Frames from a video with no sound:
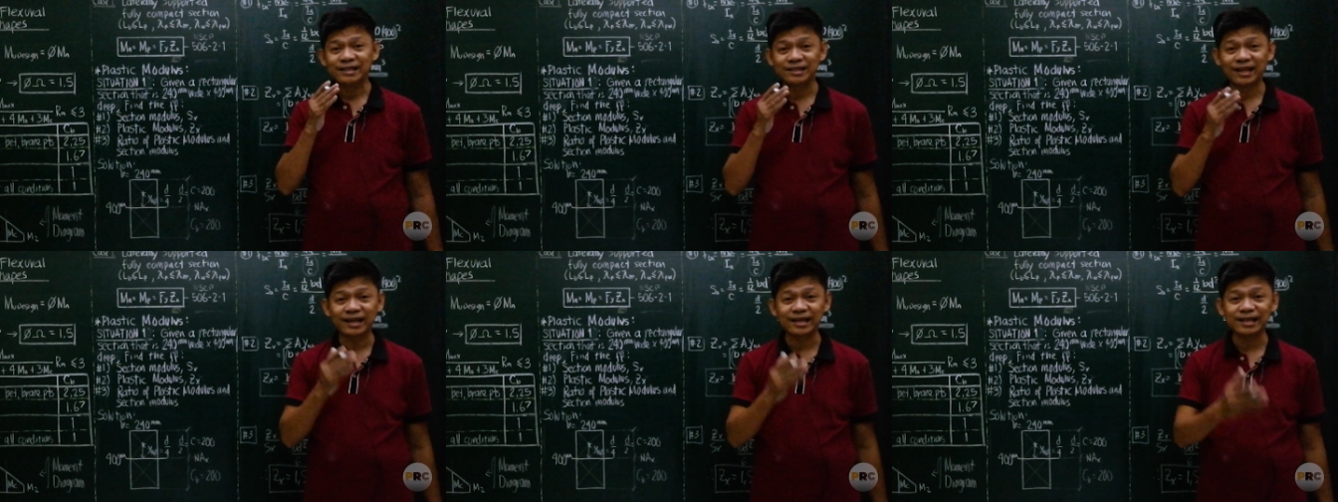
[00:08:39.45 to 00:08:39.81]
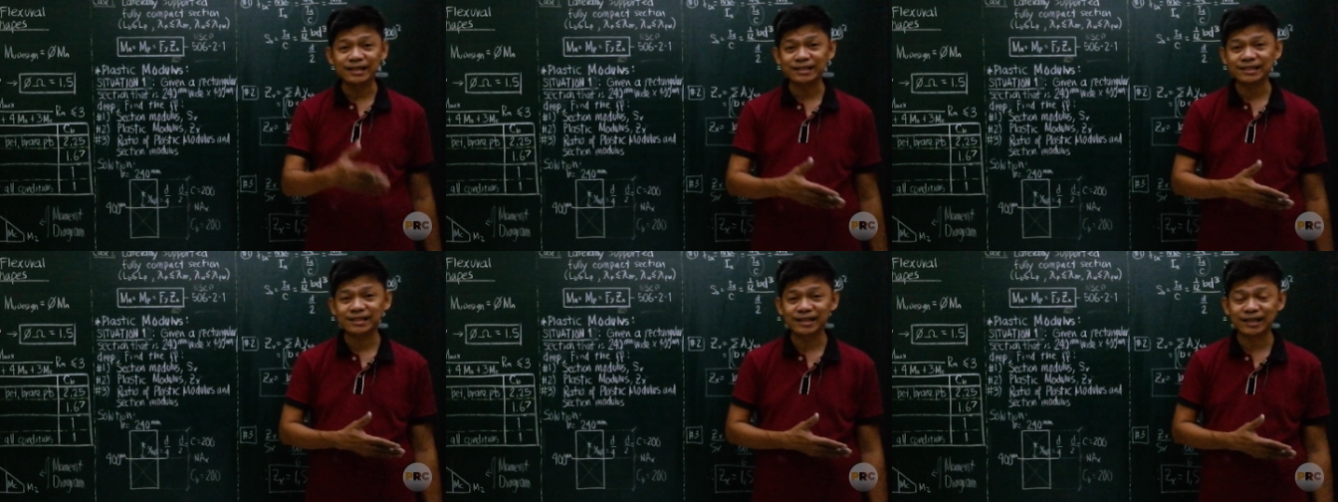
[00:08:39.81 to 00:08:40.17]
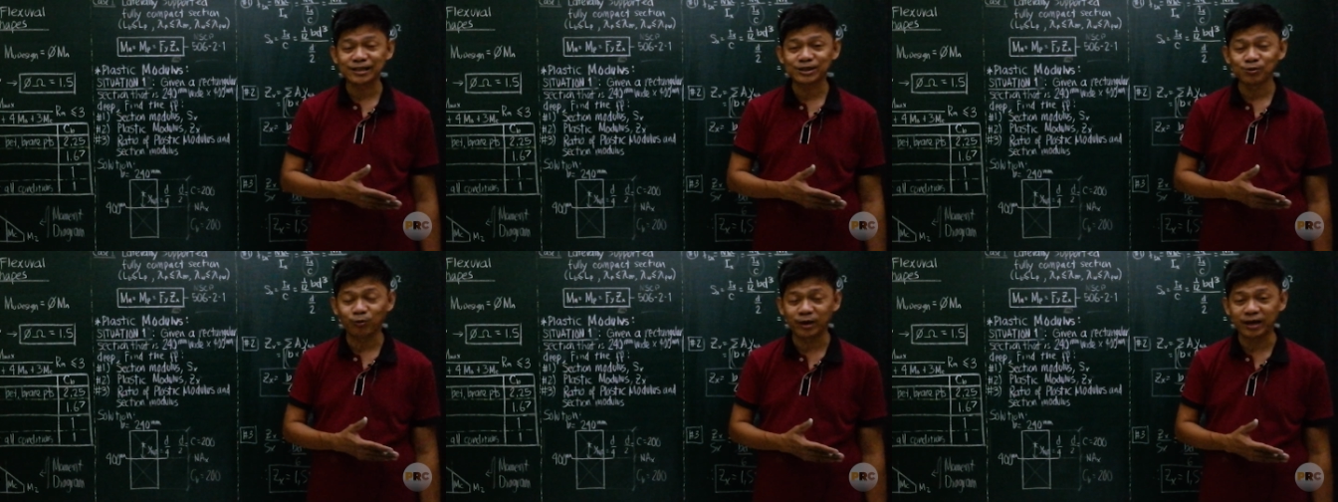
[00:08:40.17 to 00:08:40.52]
the
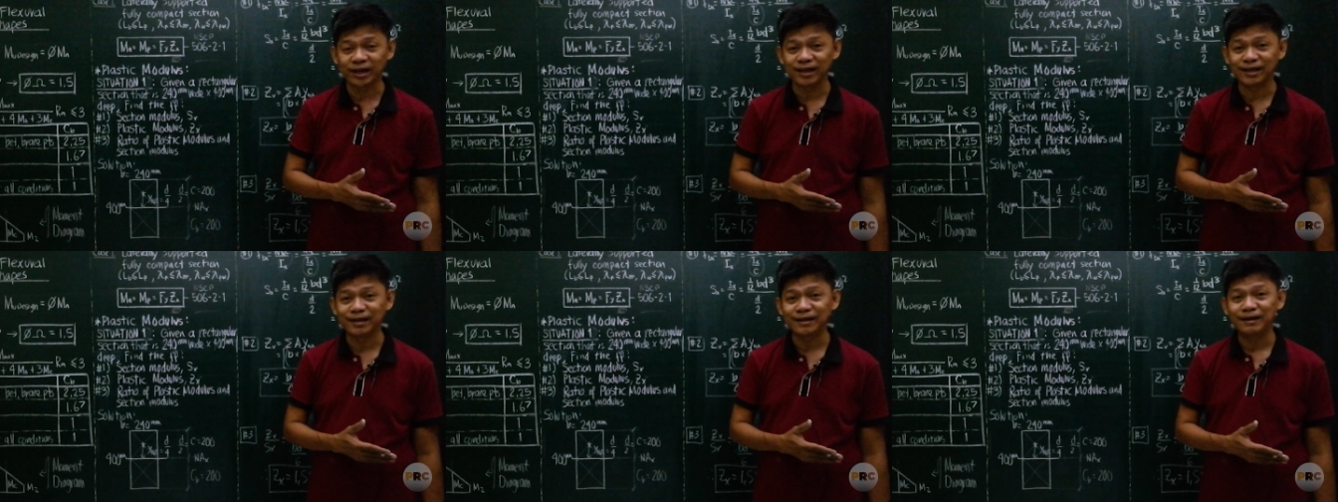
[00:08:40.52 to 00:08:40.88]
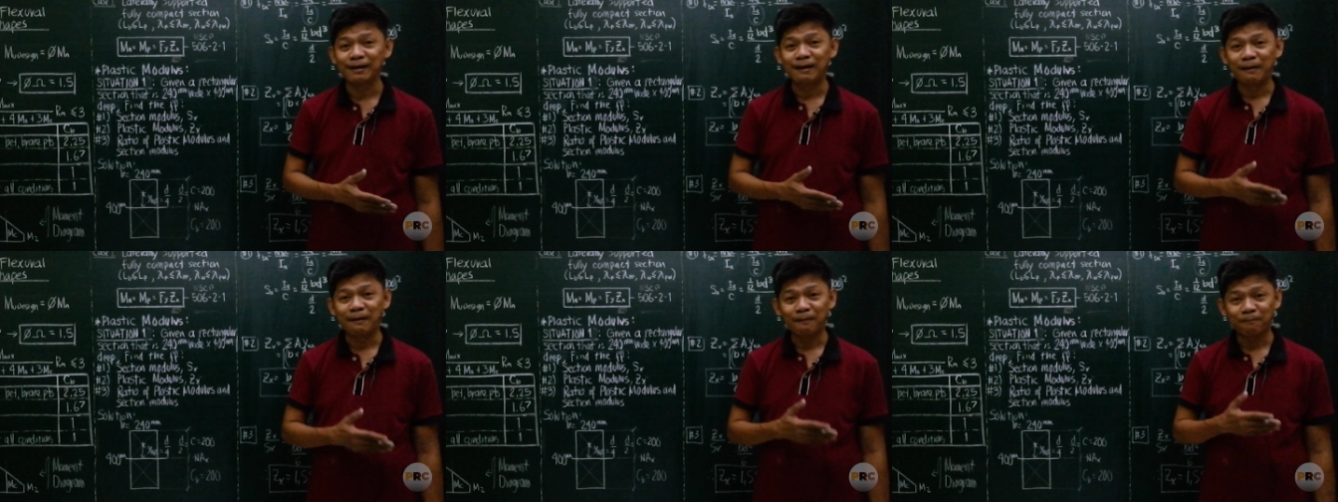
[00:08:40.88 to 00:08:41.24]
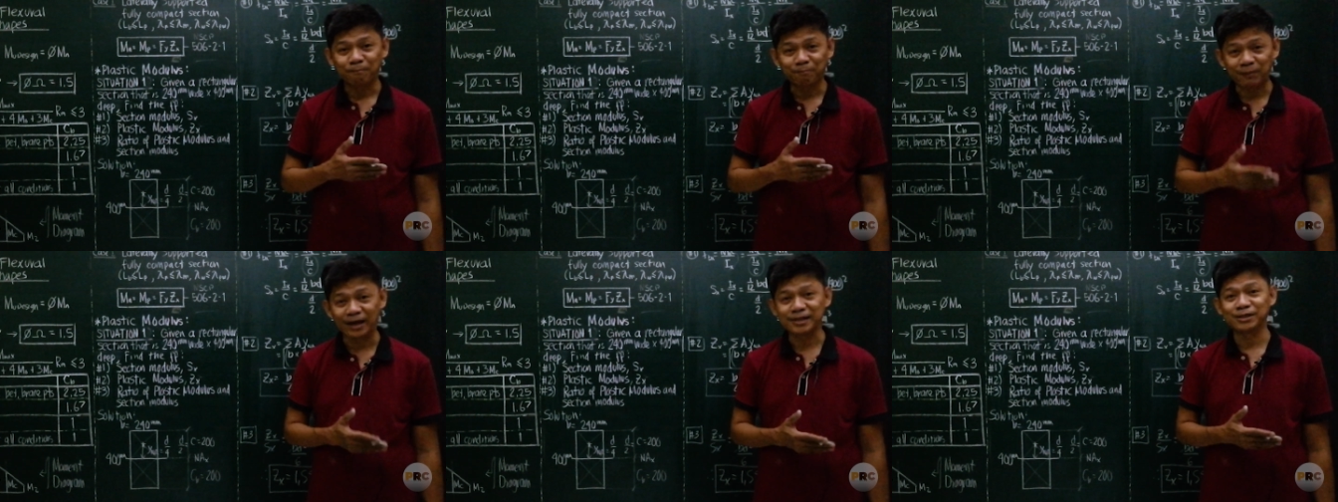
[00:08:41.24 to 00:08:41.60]
easiest way
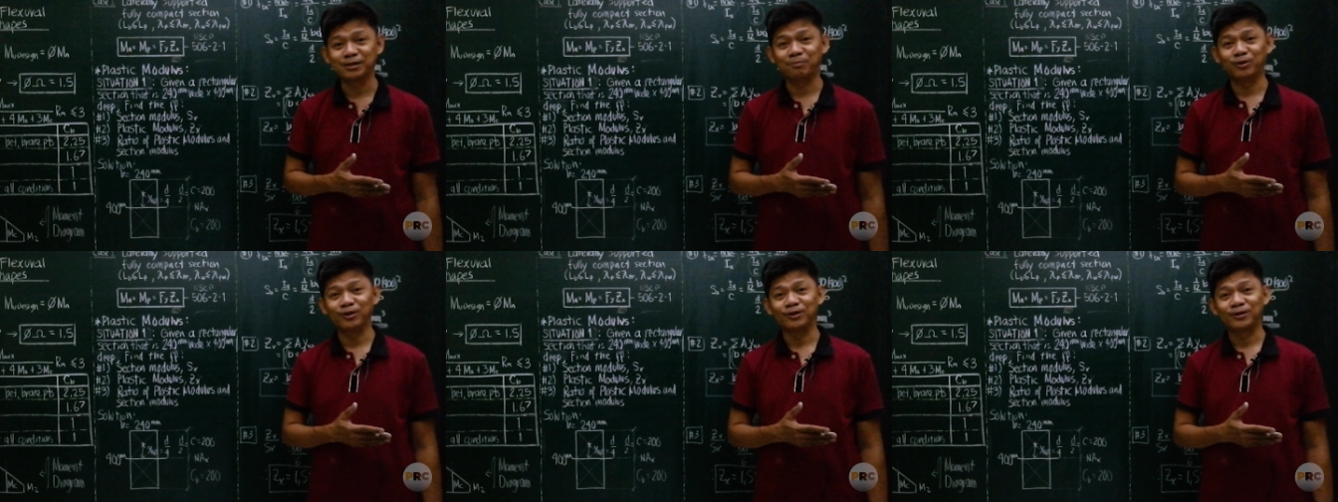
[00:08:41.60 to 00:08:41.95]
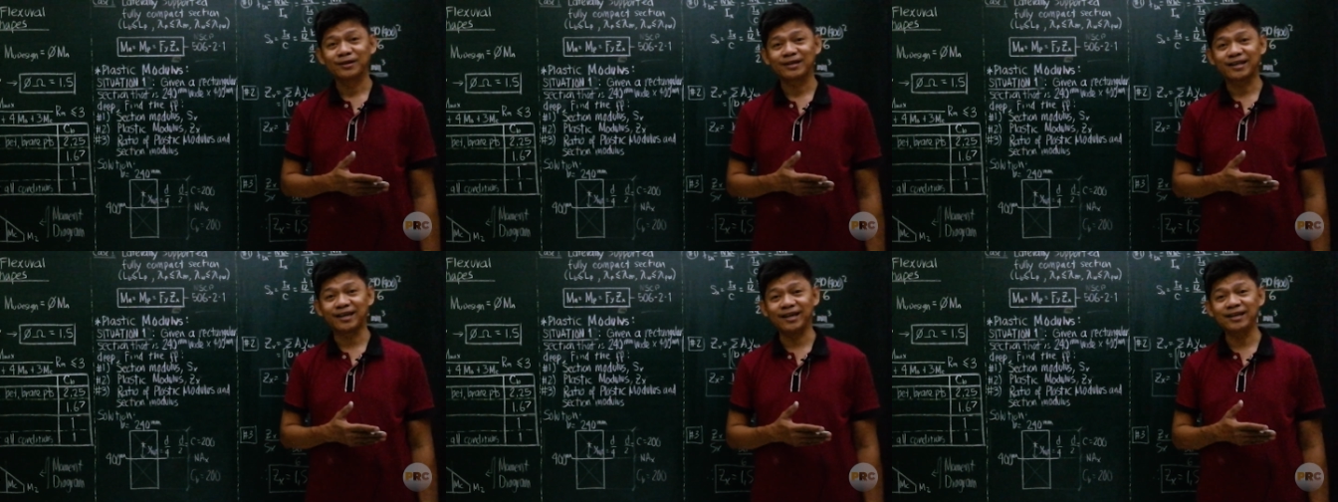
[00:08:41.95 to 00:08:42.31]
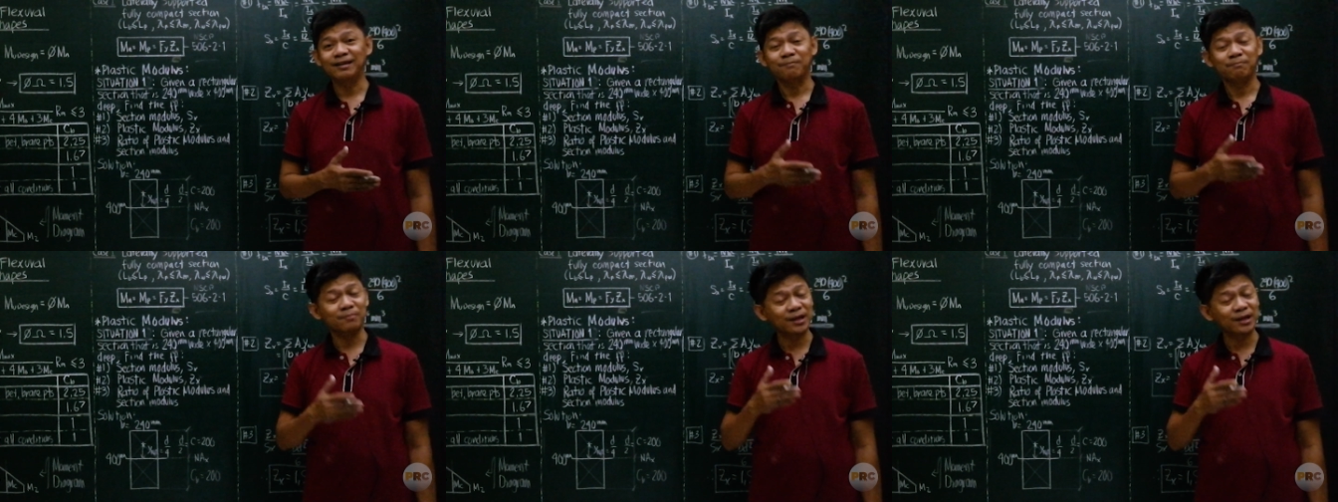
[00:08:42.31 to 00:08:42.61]
possible. Okay?